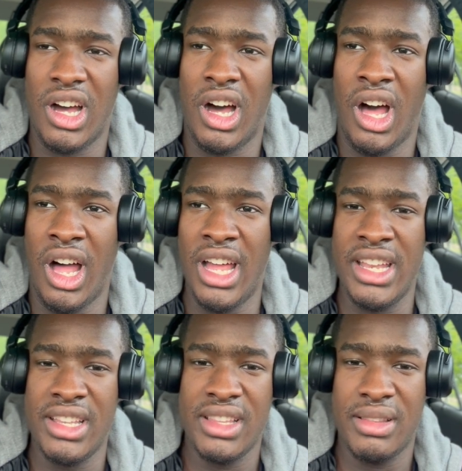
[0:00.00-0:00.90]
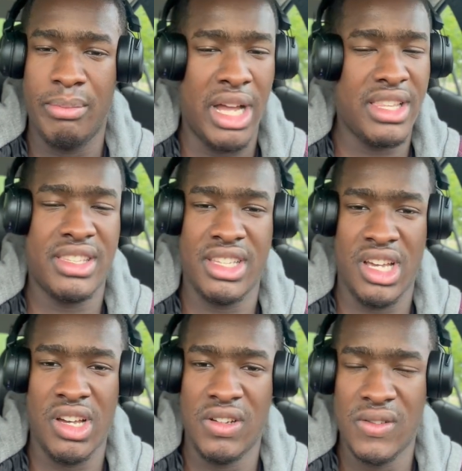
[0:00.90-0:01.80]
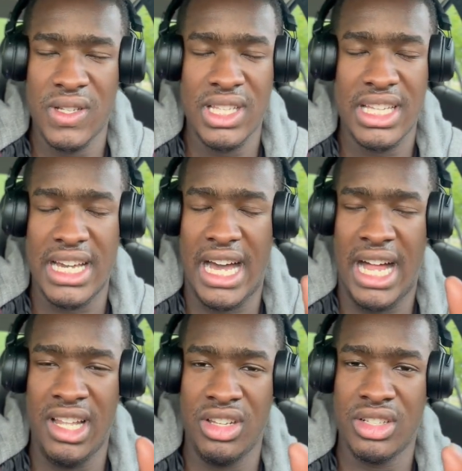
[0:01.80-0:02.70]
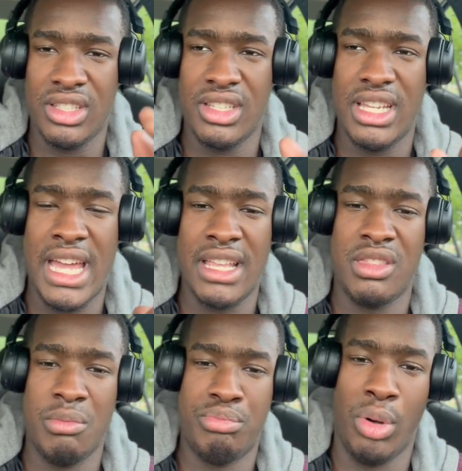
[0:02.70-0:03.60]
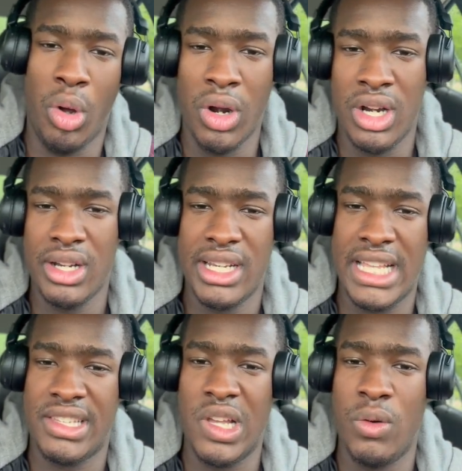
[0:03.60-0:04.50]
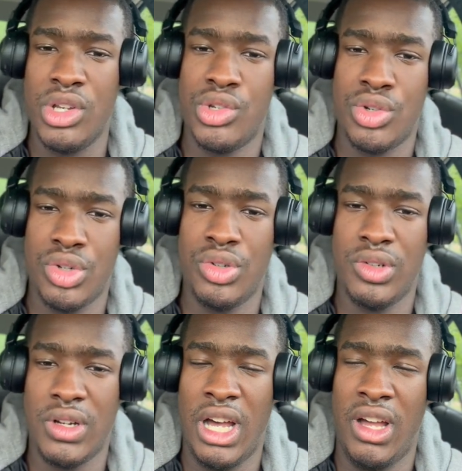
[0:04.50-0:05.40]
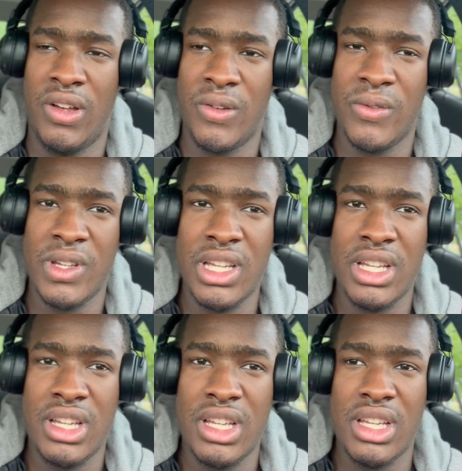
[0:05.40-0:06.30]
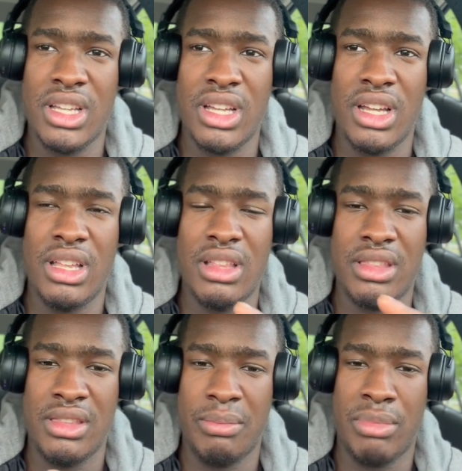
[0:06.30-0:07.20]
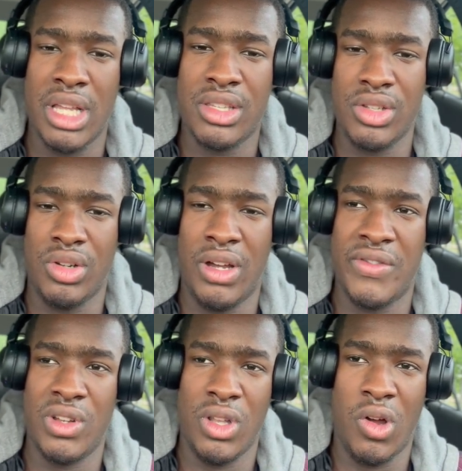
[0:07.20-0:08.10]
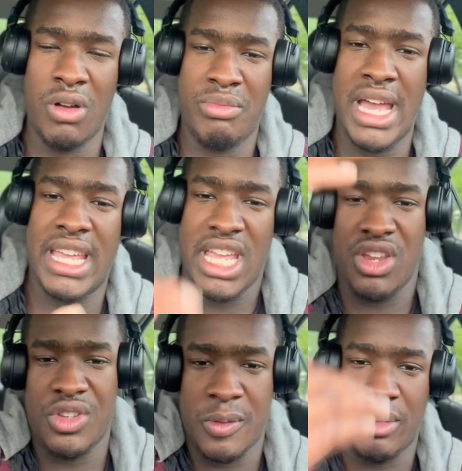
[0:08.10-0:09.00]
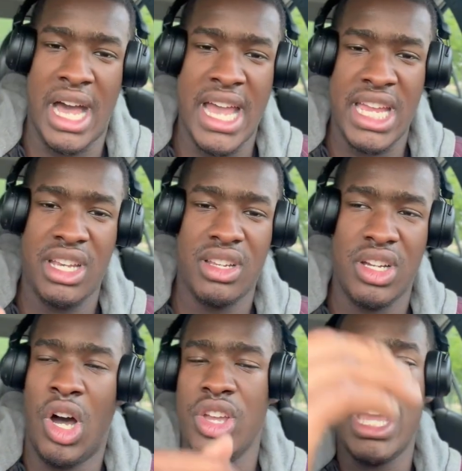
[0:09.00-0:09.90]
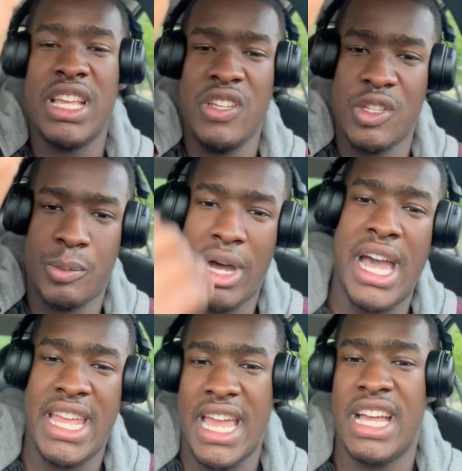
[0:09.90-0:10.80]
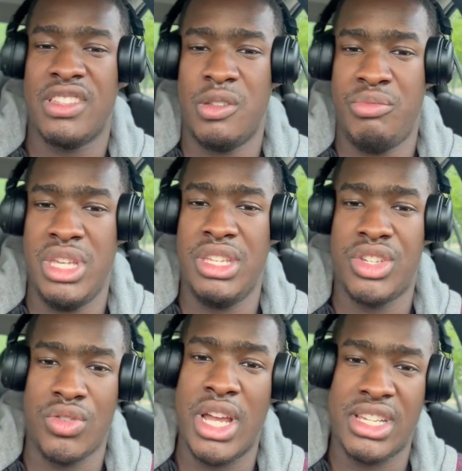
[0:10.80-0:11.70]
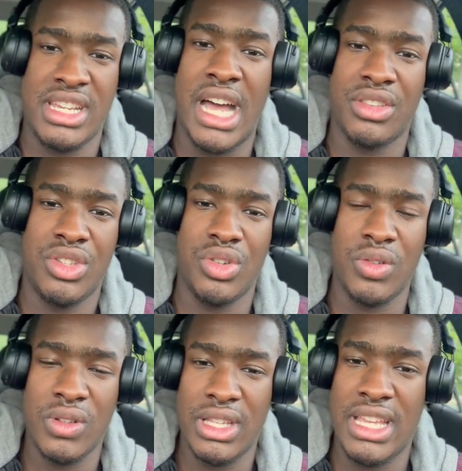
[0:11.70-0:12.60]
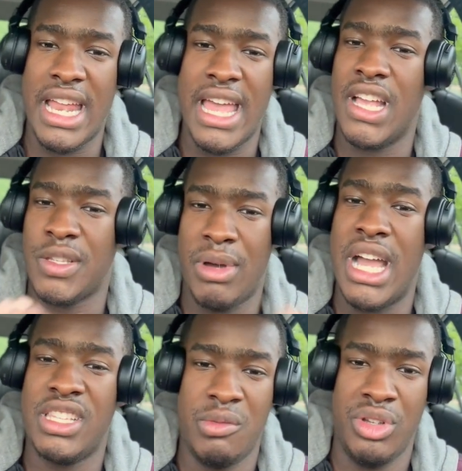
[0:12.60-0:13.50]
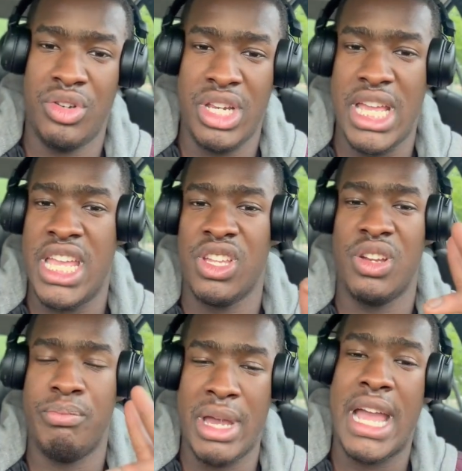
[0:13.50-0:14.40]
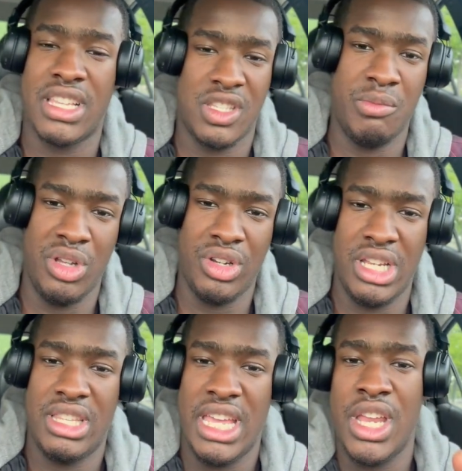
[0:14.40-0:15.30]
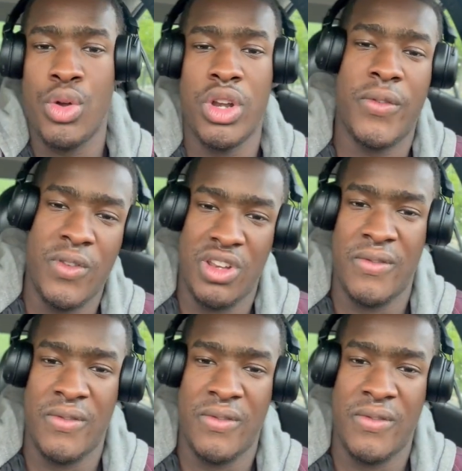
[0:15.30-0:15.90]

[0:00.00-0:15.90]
on months ago, I looked at the board that someone drew of the muscle of your lower back and your spine. Oh yeah, your spine has to be stretched out too. You gotta have spine stability and your back stability in order for you